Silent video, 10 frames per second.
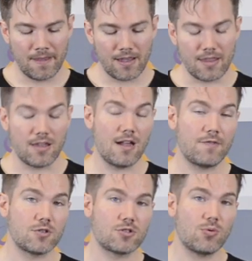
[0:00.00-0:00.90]
and then
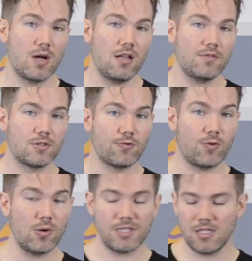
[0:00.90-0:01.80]
after 12 to
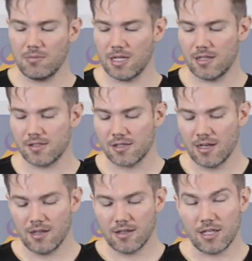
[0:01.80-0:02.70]
14 minutes,
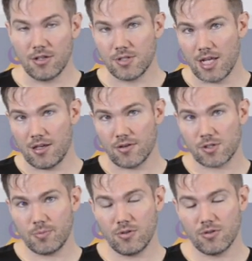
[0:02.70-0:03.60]
then you take your
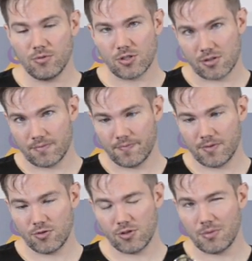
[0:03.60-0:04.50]
spoon, which
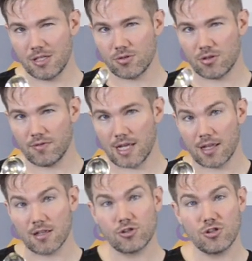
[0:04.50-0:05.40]
should be sort of like
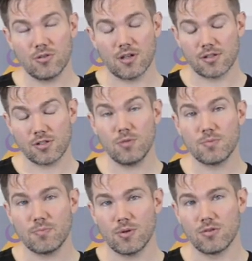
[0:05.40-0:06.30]
a
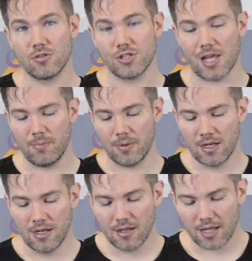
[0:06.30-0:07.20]
soup spoon shape,
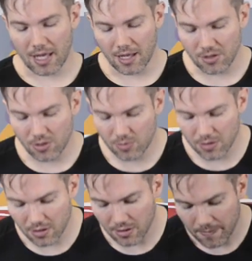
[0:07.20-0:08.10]
and you
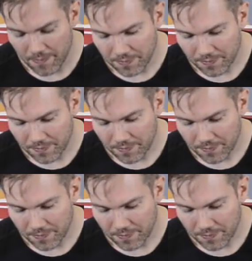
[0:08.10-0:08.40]
will,